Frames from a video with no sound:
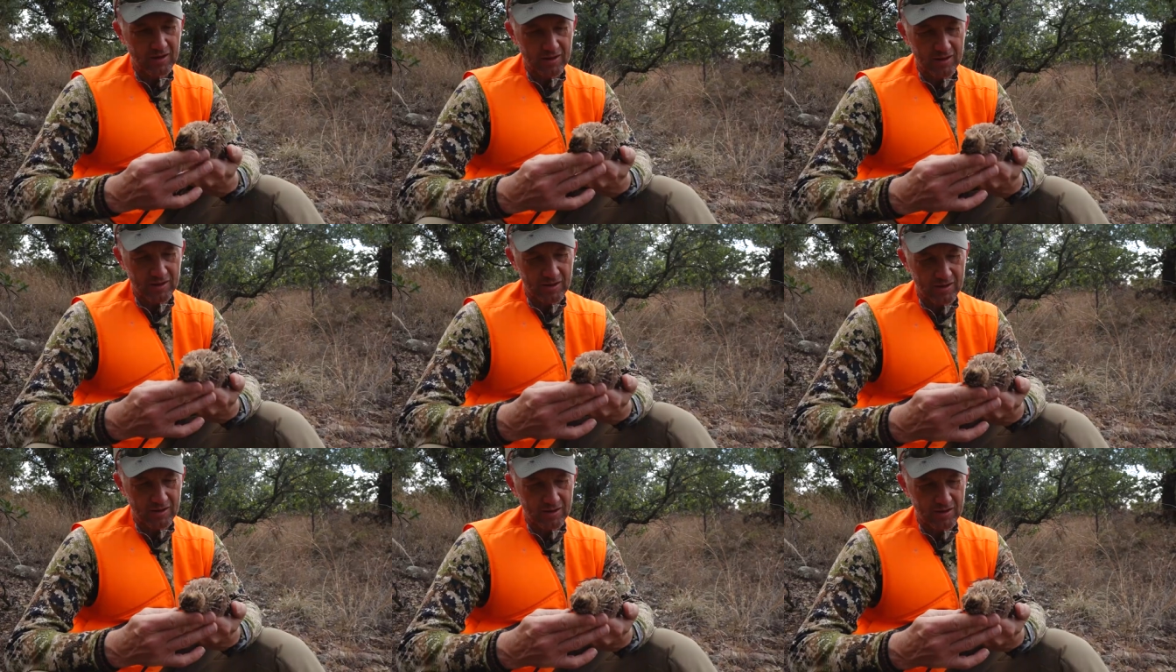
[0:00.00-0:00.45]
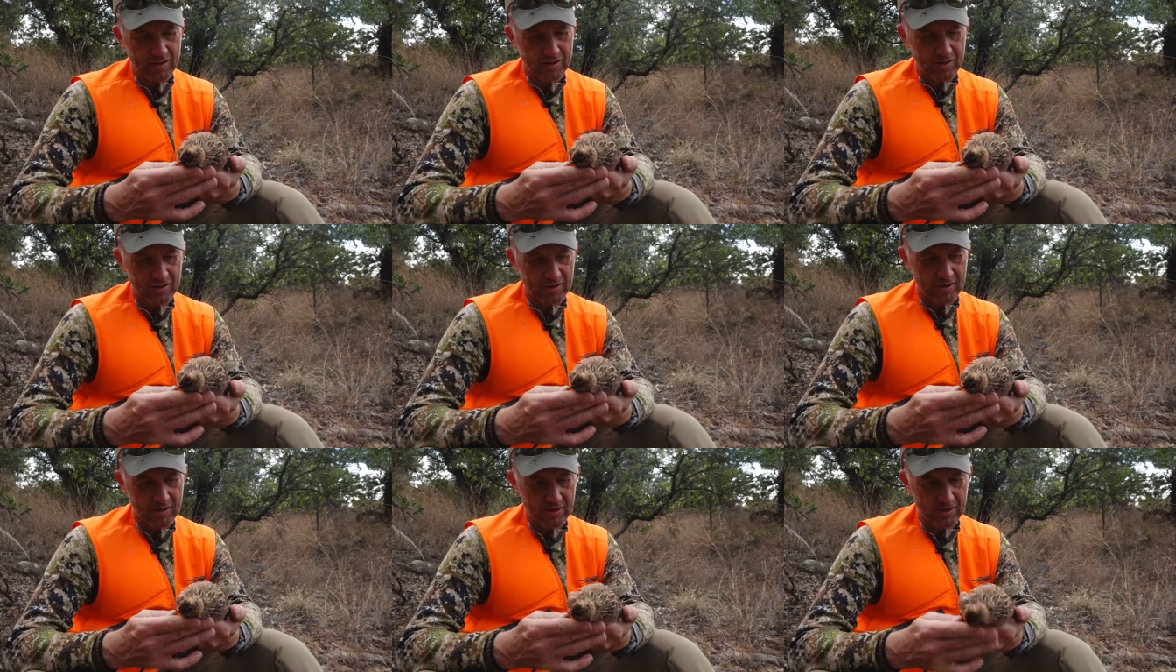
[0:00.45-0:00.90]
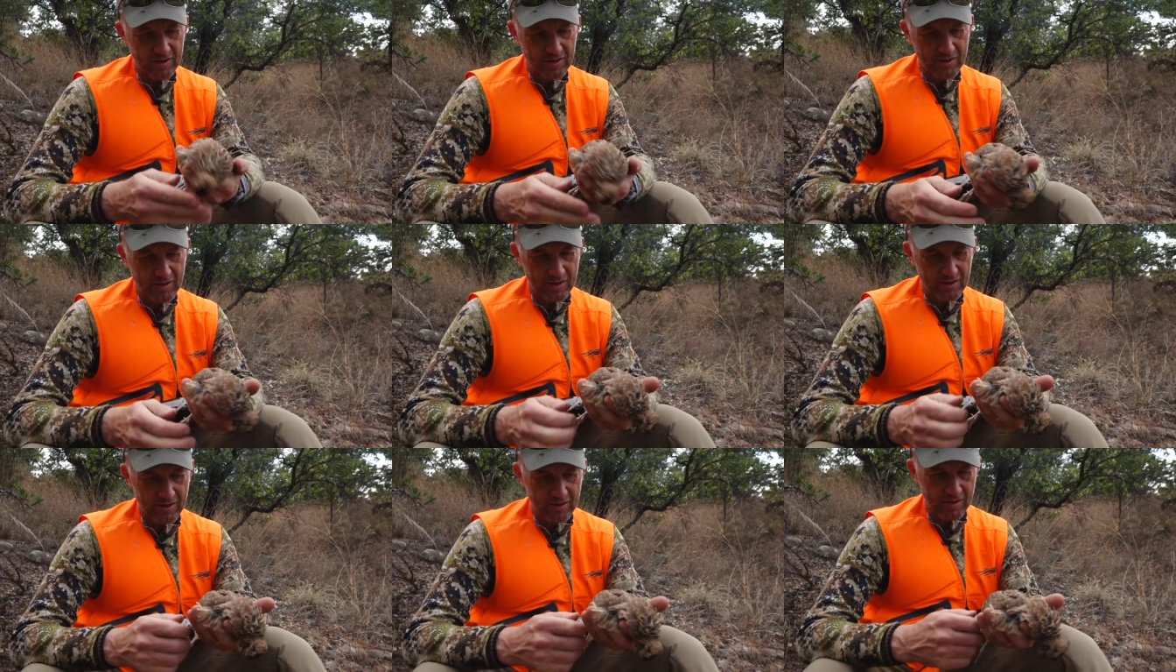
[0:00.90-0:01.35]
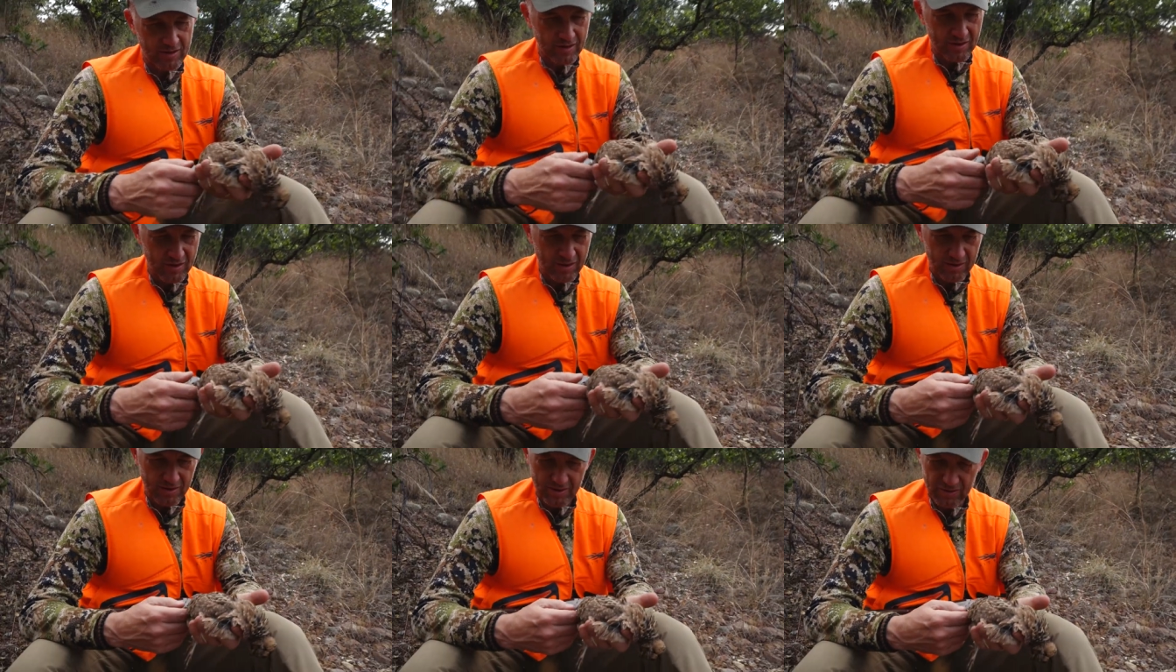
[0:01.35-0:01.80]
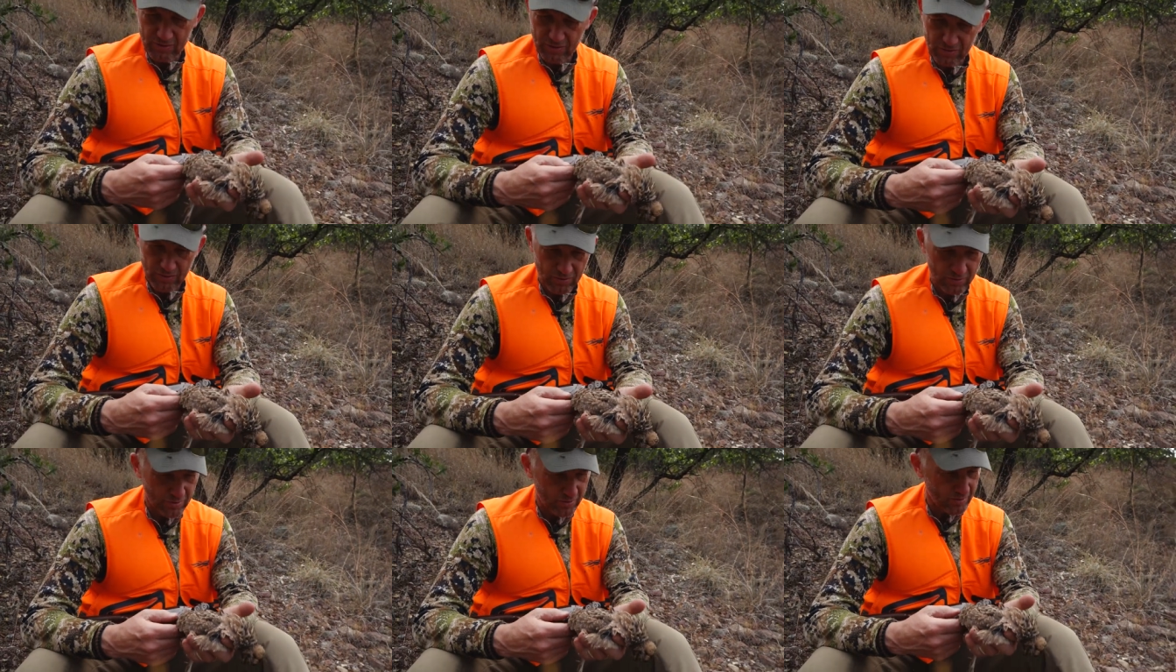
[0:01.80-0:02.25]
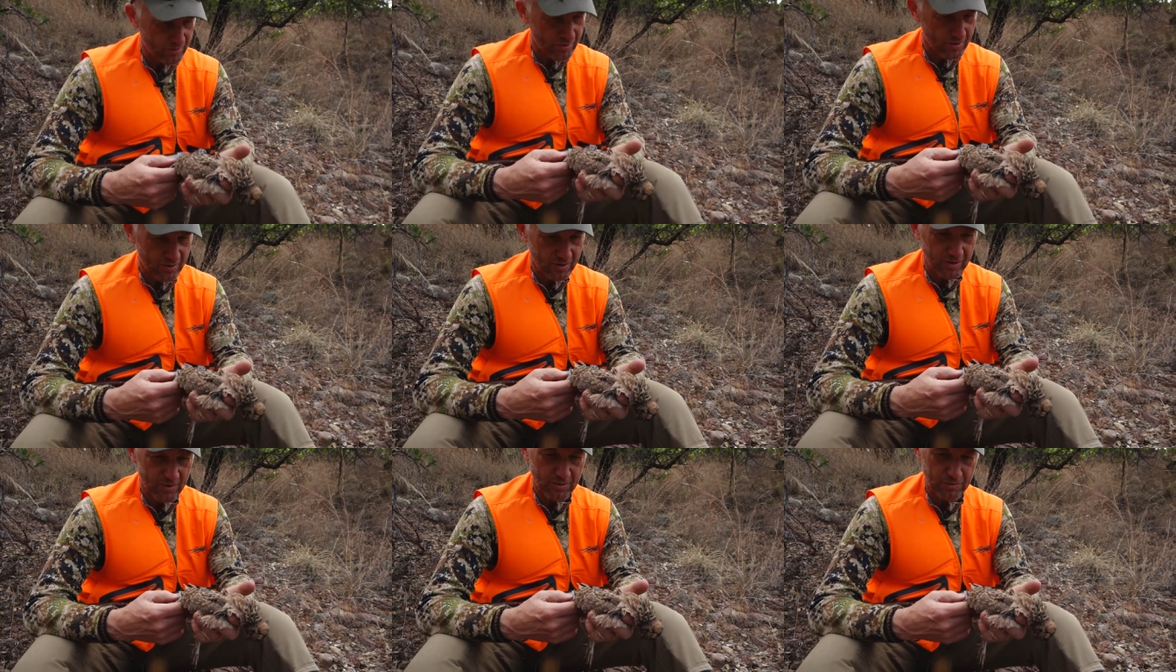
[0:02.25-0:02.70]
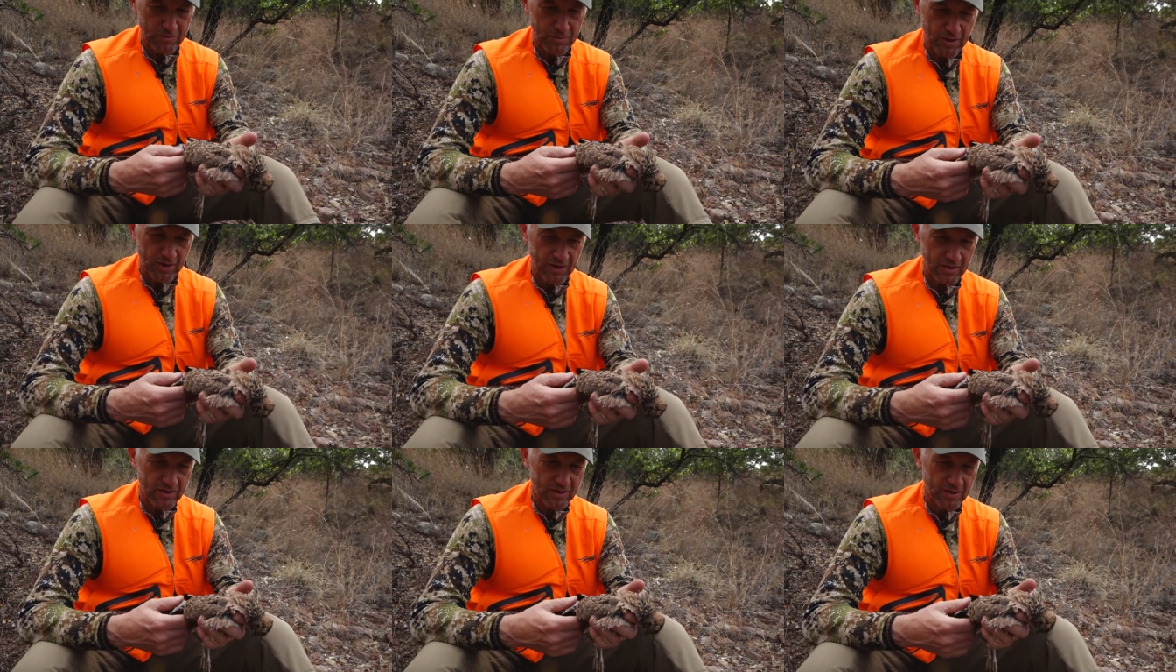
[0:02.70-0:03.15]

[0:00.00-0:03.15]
of all these other really, really cool species.